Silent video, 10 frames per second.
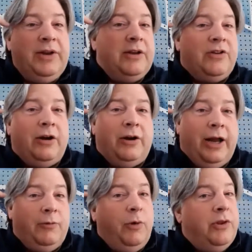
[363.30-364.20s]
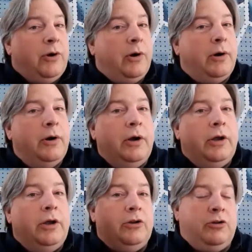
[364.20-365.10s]
inside her head with her
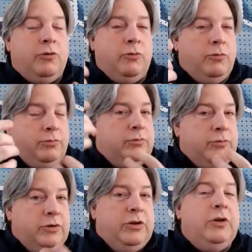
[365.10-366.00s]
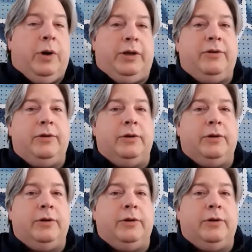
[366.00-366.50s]
to do it.